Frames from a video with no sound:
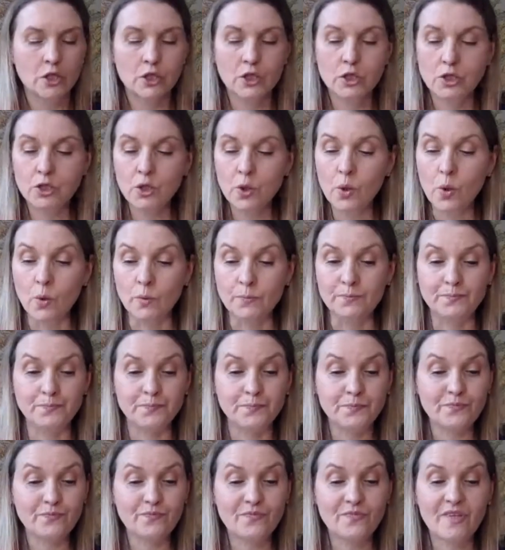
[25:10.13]
So
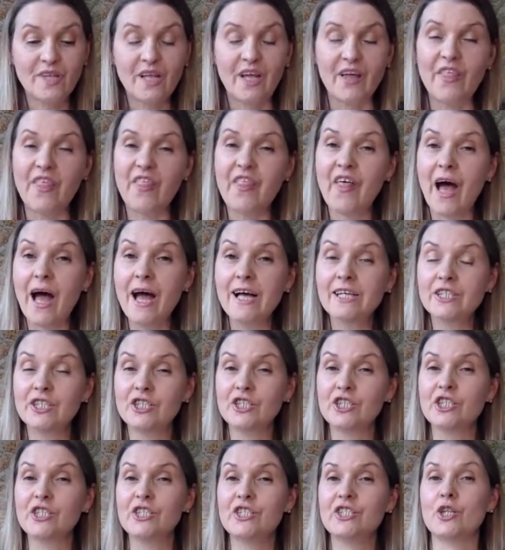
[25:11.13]
that's
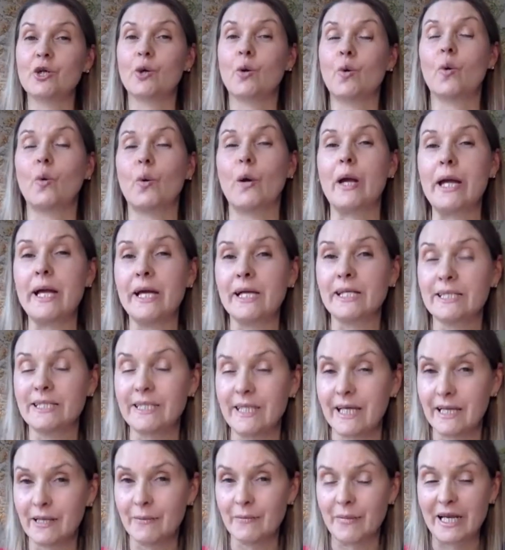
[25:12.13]
just the Quaich
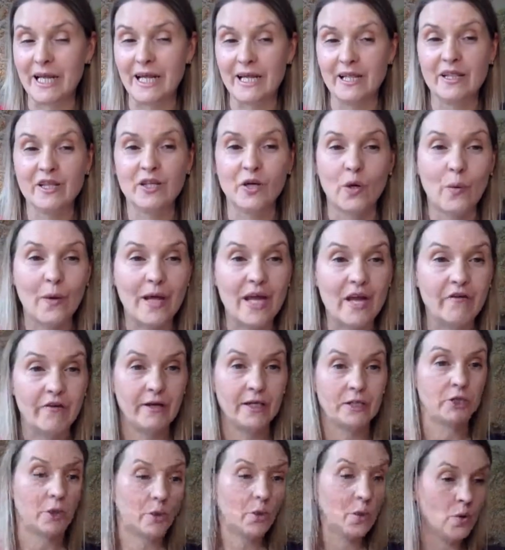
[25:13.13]
ceremony, the Quaich
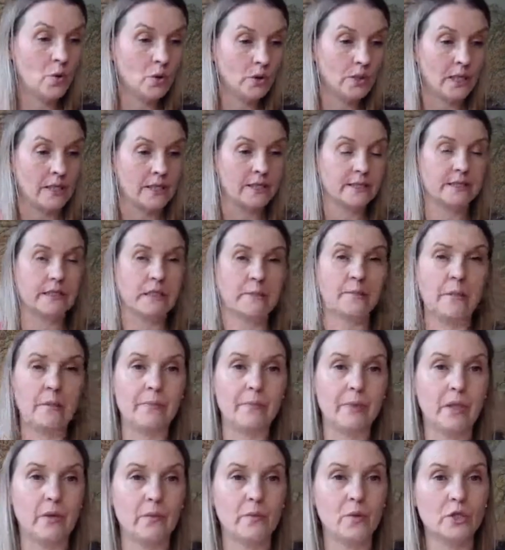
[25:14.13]
Ritual. Oh, I can see people
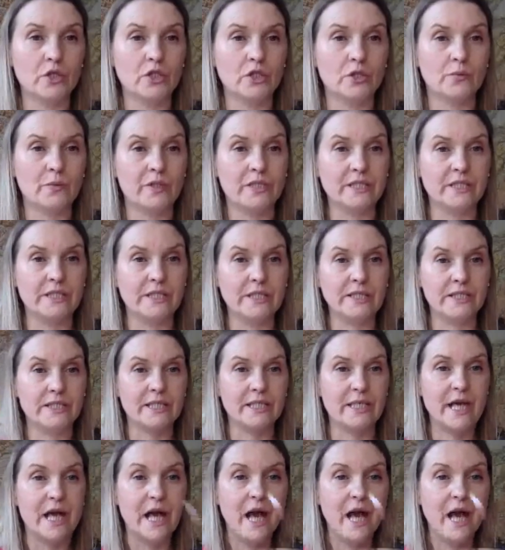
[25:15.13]
are watching. Wait till I see.